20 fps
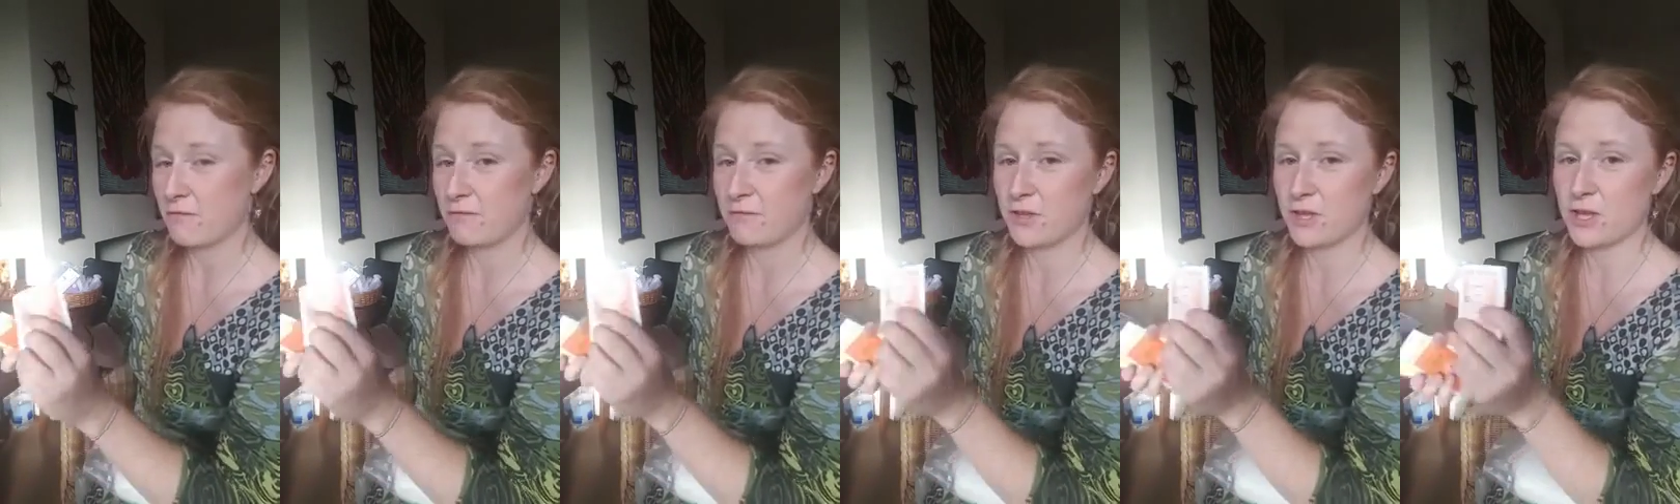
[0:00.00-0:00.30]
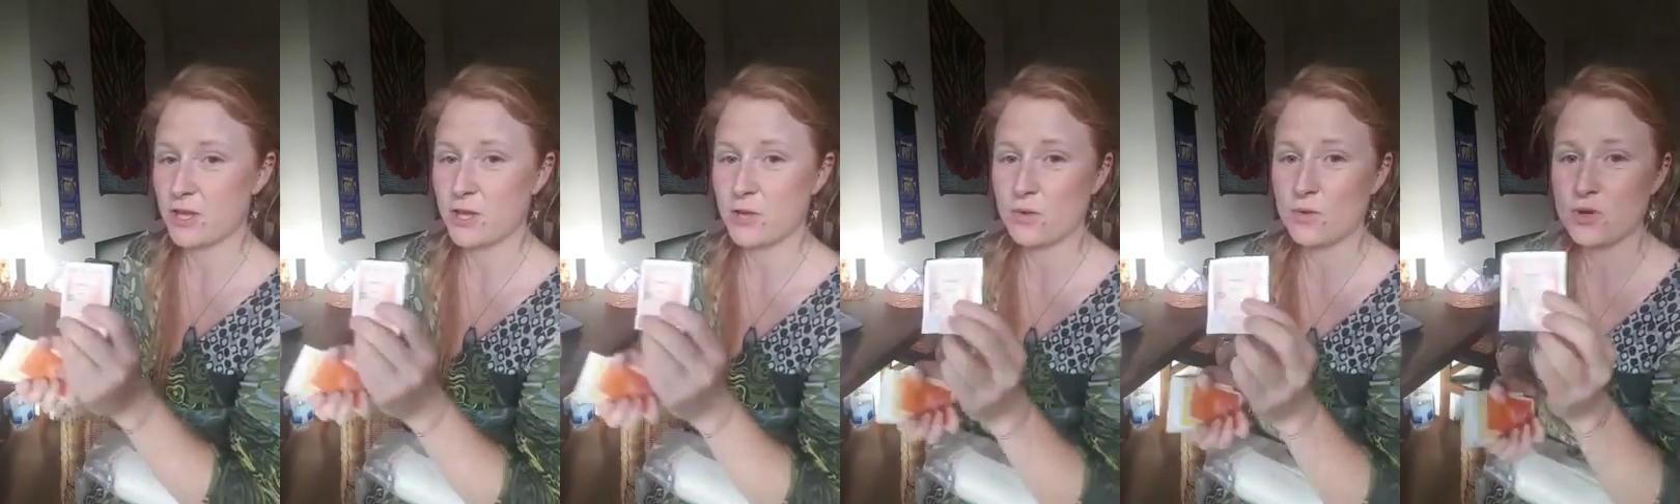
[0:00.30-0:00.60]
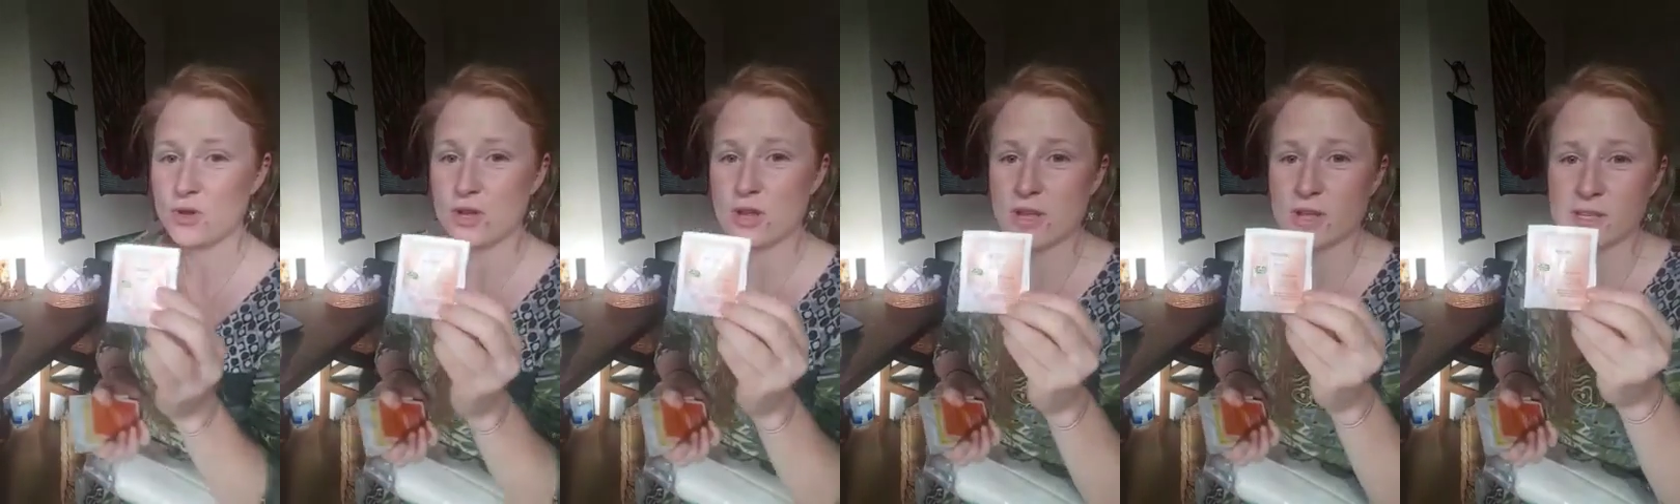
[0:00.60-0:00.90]
few
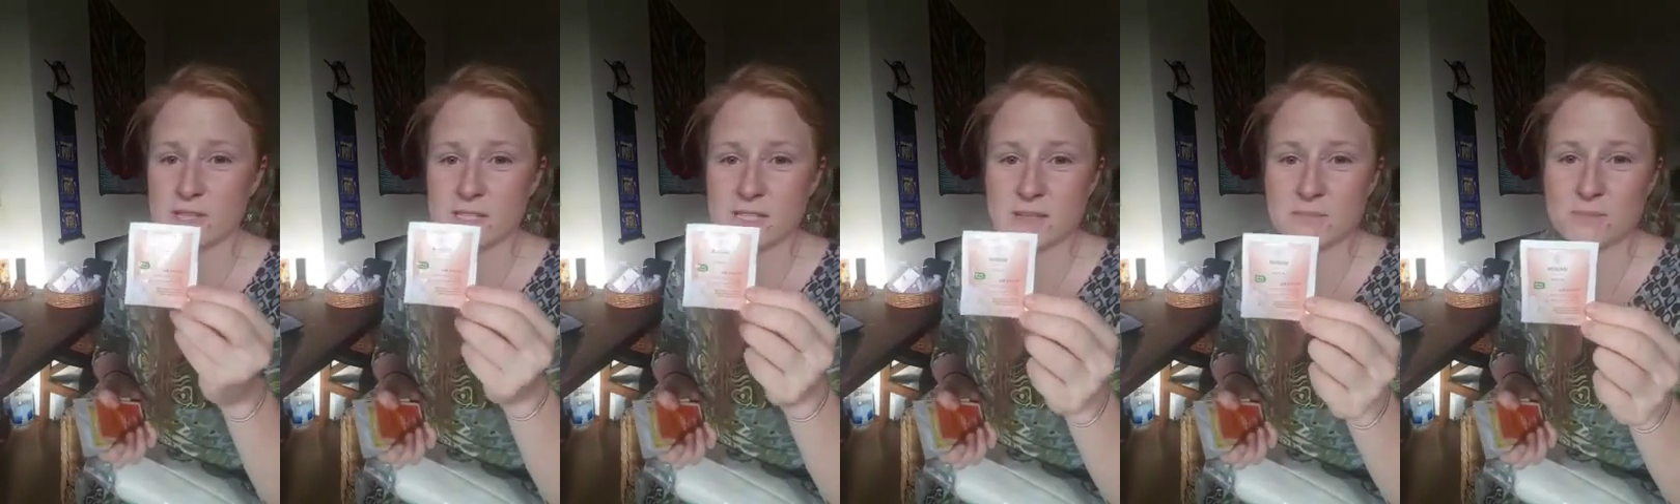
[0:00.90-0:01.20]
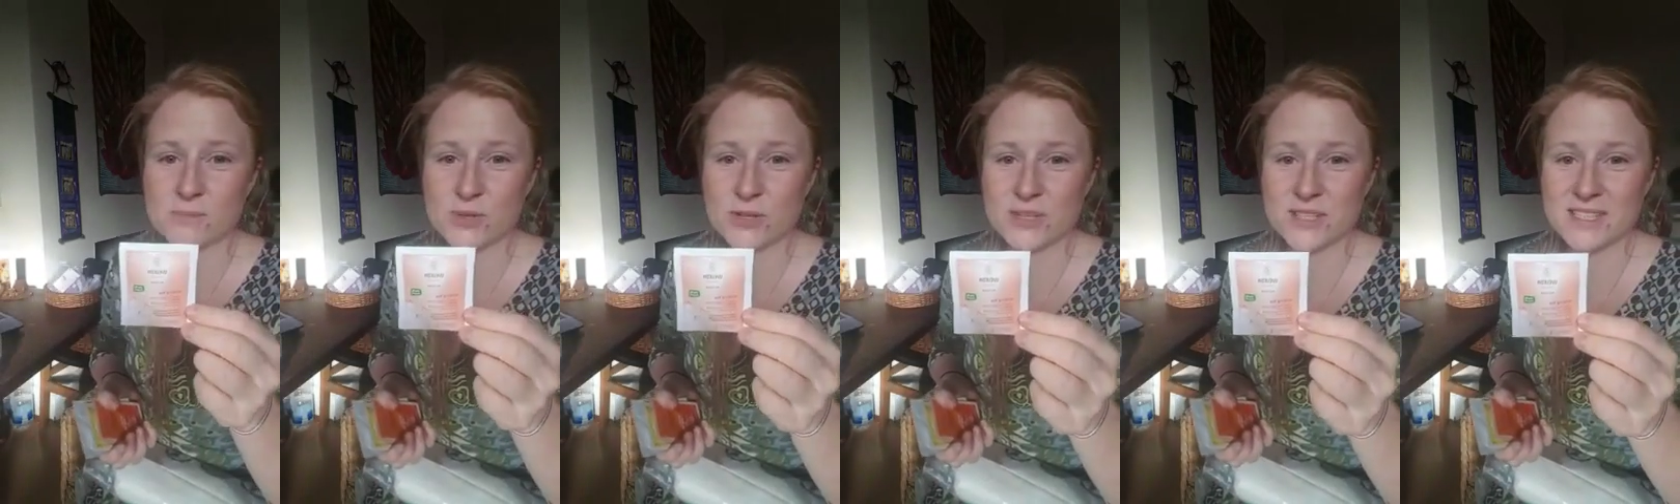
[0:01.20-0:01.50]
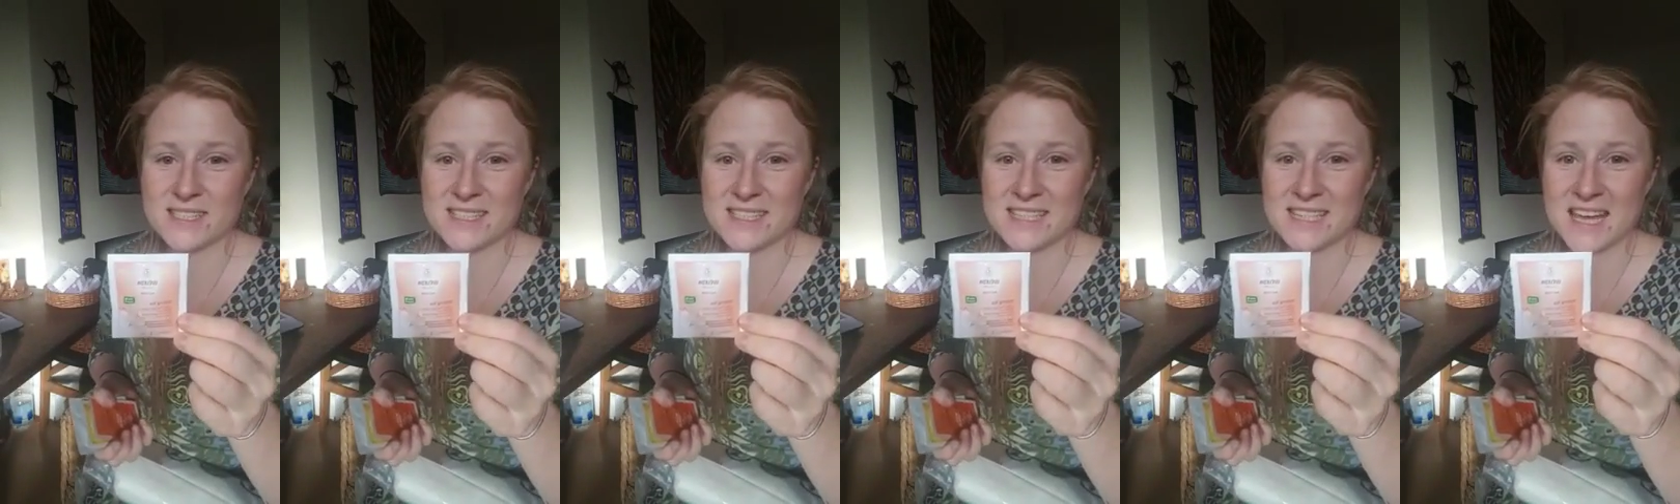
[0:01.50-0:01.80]
Nursing
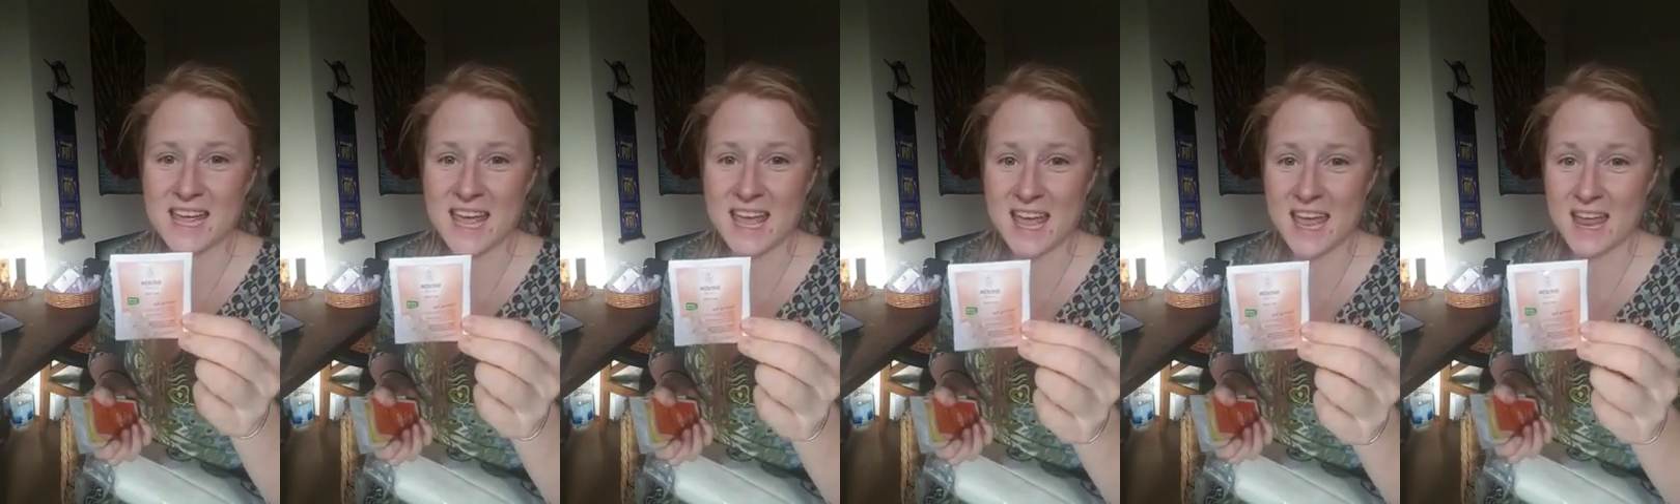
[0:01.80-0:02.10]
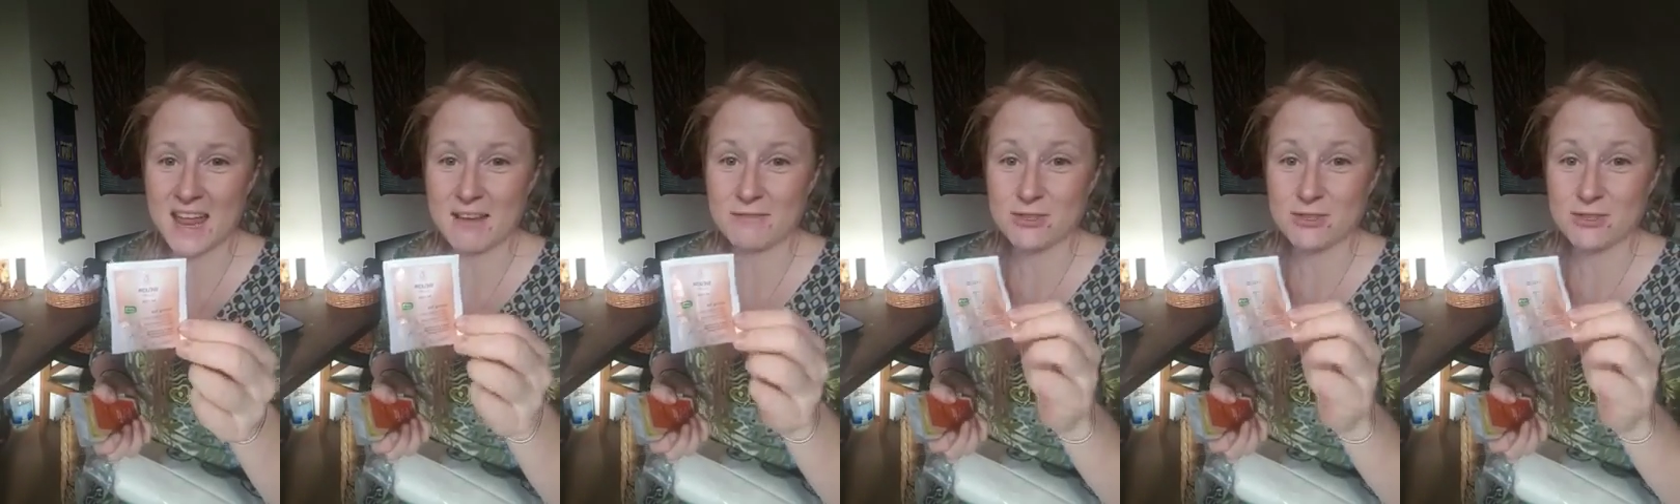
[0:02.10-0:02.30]
Mothers tea.